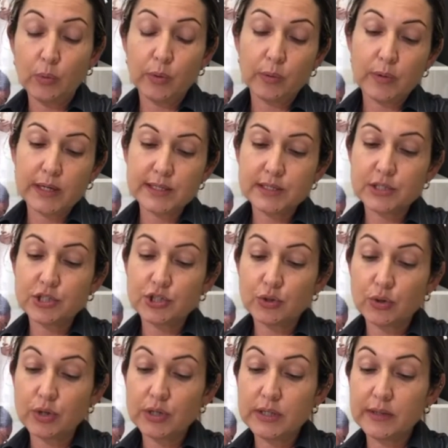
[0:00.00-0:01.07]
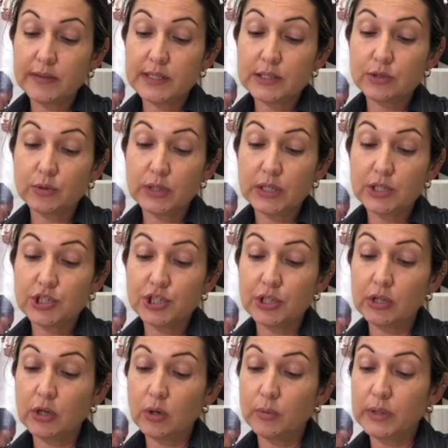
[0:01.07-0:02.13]
We rest assured that this donation,
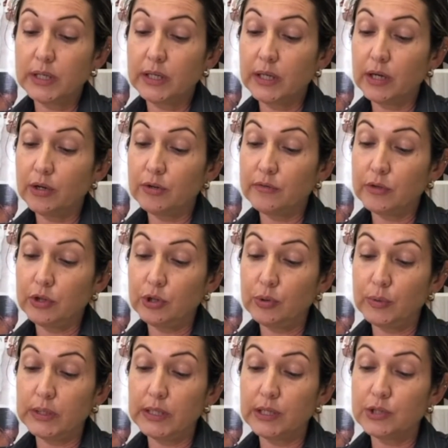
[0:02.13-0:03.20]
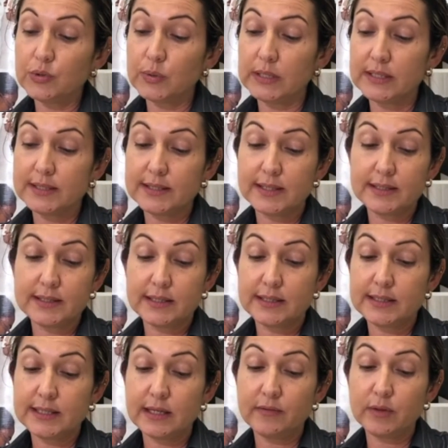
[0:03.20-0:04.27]
along with the care of the QEH, will assist in
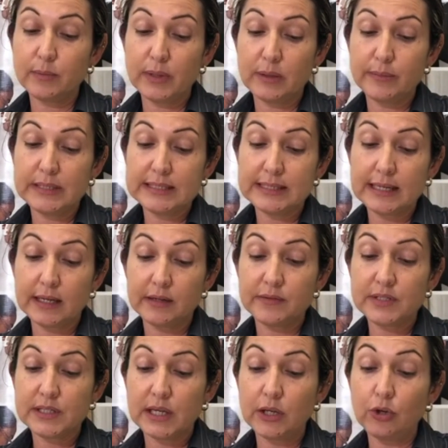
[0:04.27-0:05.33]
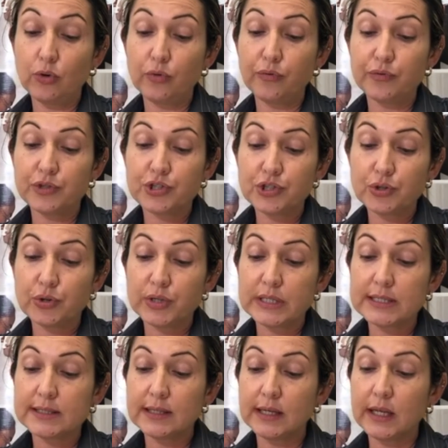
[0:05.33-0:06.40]
saving babies' lives, and know for sure
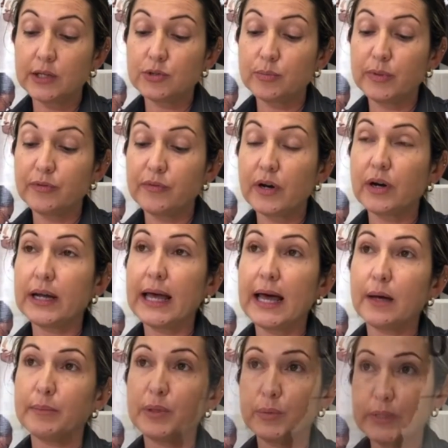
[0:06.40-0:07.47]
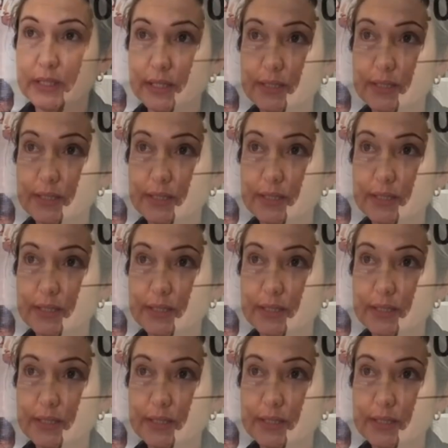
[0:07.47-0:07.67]
that Solange will be very happy with